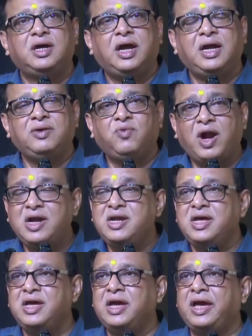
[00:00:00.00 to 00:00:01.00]
And one
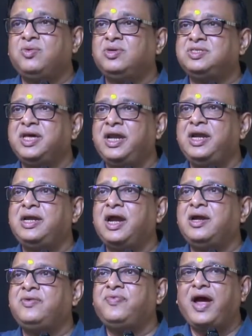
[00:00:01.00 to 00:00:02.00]
day I could sell it
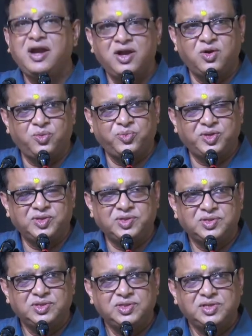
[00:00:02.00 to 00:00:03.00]
at 500
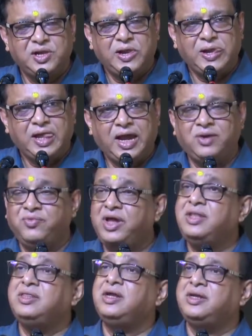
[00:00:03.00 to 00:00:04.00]
rupees. And
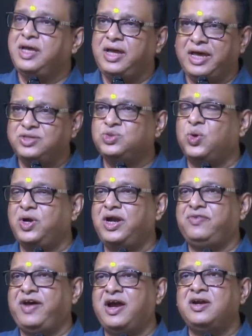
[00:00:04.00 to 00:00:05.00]
when the day I sold
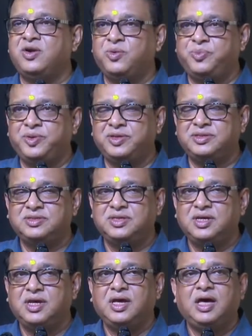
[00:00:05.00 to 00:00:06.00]
at 500 rupees,
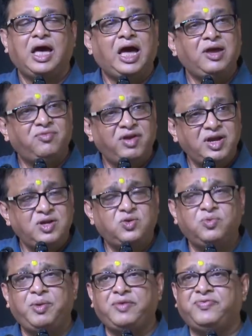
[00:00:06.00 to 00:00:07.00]
I went
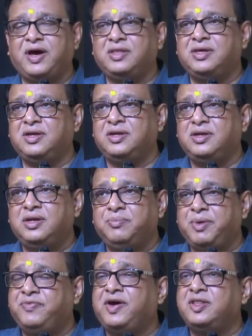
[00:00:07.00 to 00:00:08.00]
to my father.
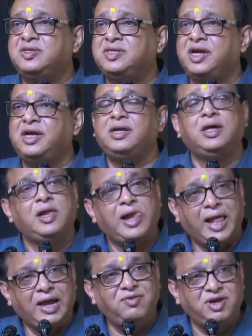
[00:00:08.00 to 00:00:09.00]
My father said,
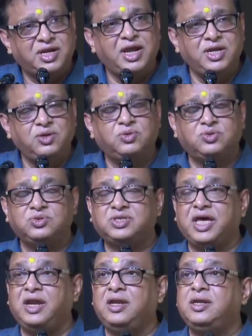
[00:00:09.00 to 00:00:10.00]
I will train you to
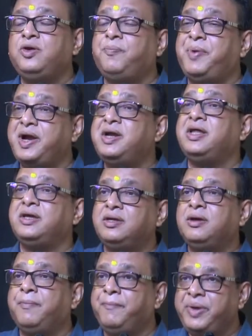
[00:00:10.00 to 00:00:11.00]
sell your painting
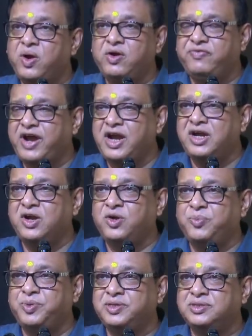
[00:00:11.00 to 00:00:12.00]
beyond 500
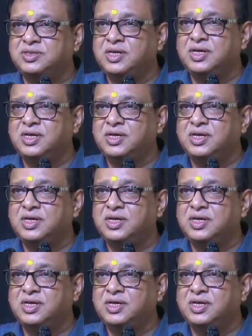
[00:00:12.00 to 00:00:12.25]
rupees.